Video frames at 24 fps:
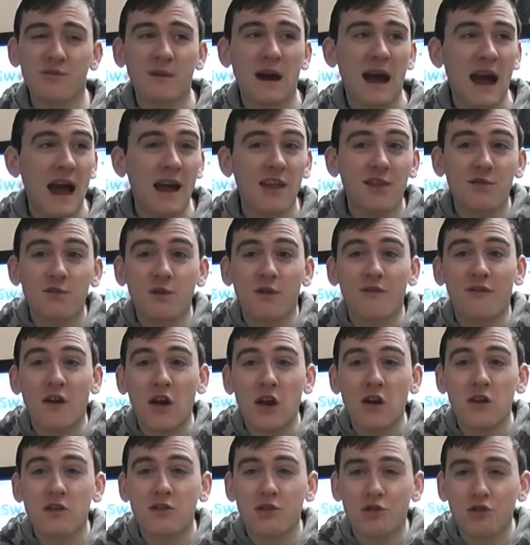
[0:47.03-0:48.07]
My hands were
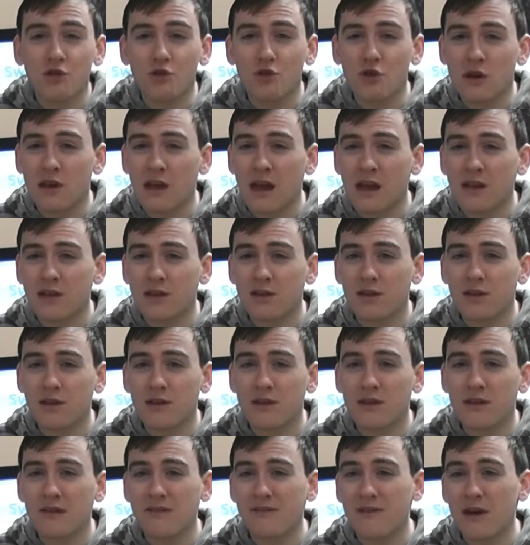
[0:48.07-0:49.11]
very sore and
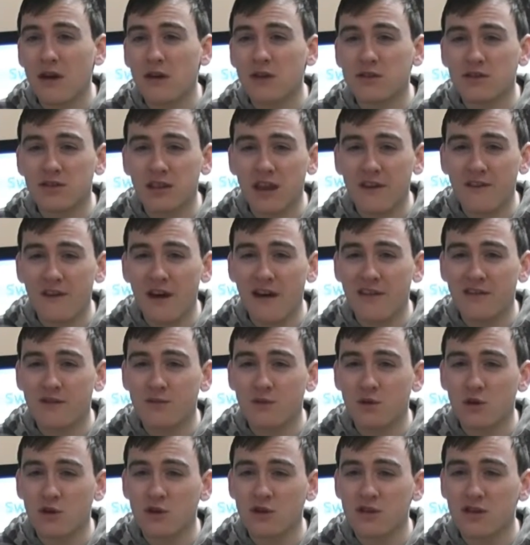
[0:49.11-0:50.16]
actually very stiff
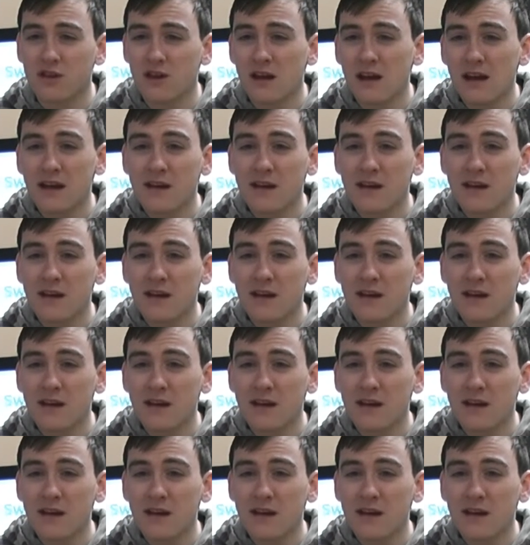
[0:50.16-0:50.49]
afterwards